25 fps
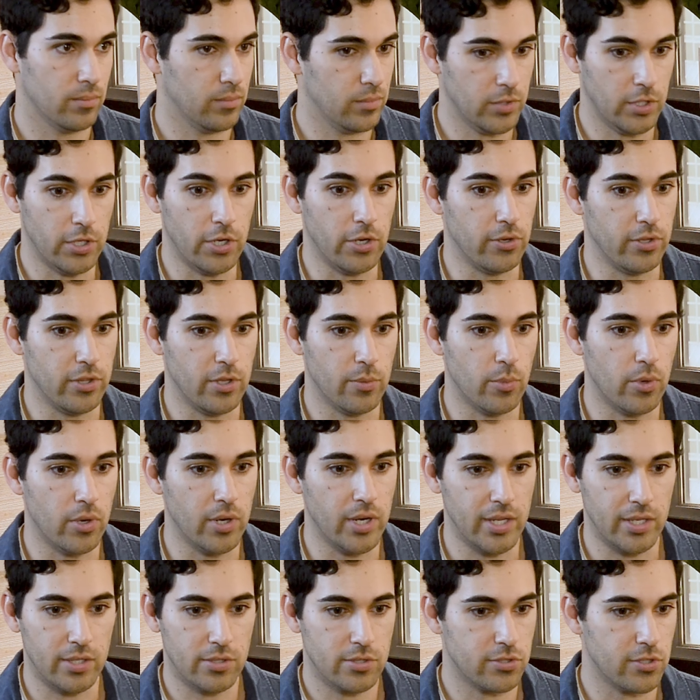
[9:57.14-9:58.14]
in the
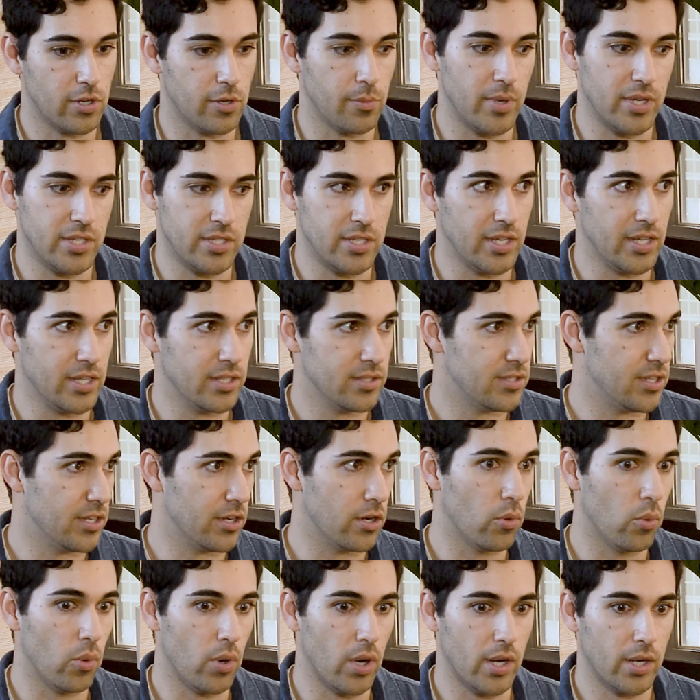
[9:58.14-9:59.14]
morning, start my day, take
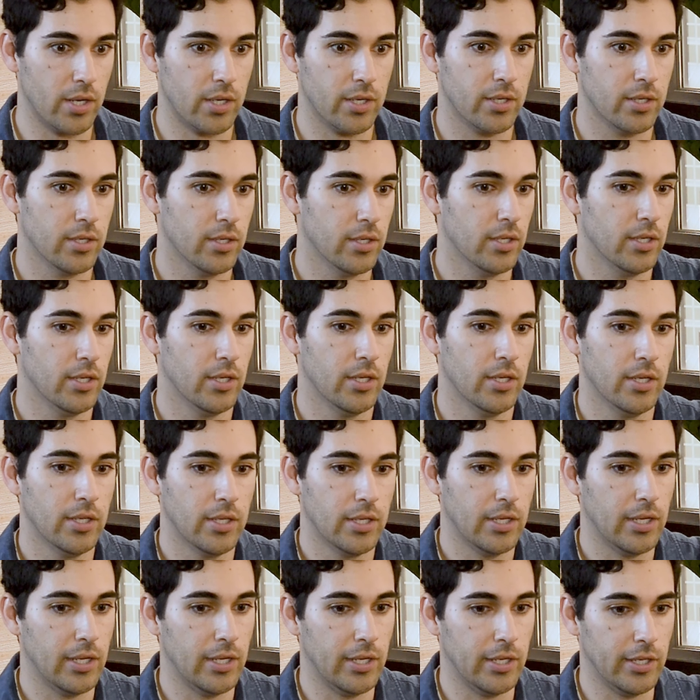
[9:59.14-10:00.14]
a walk,
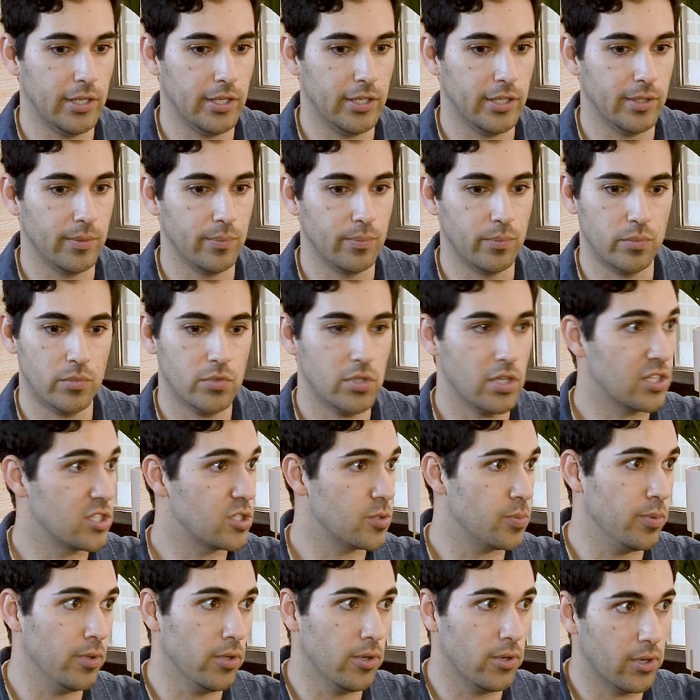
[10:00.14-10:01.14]

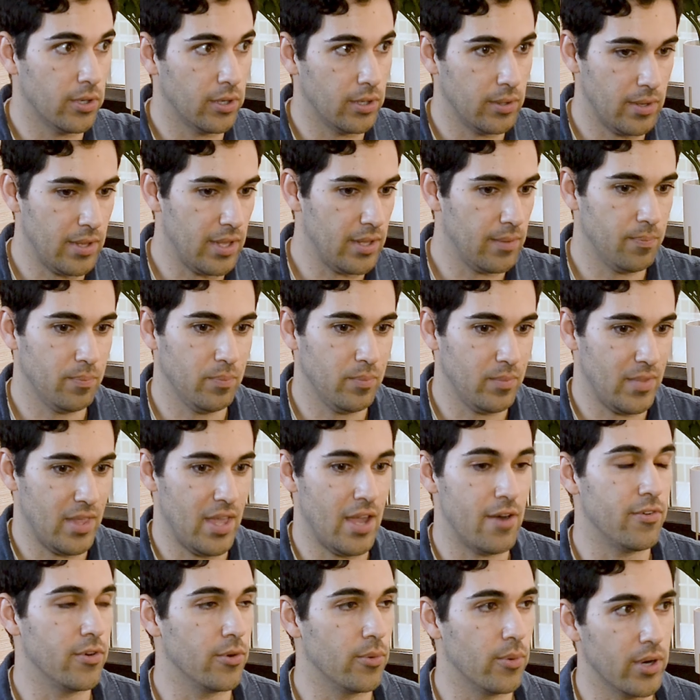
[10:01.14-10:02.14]
explore
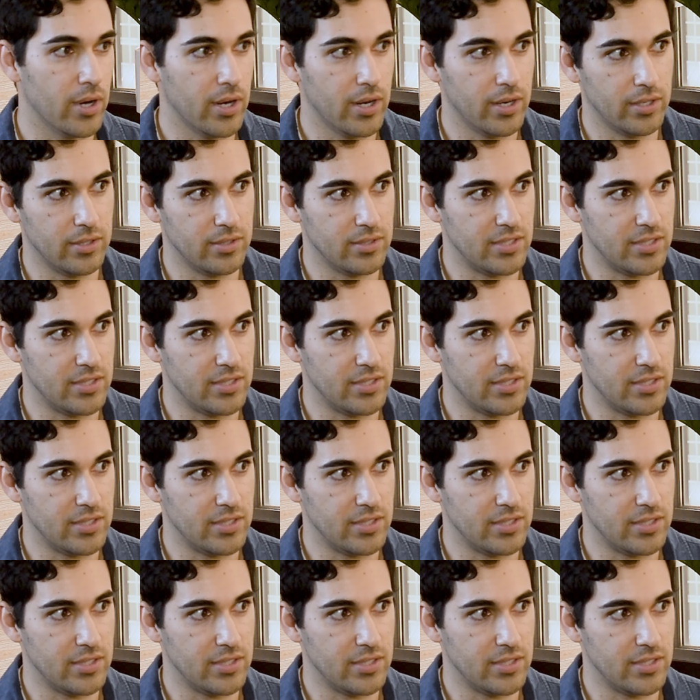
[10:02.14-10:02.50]
everywhere in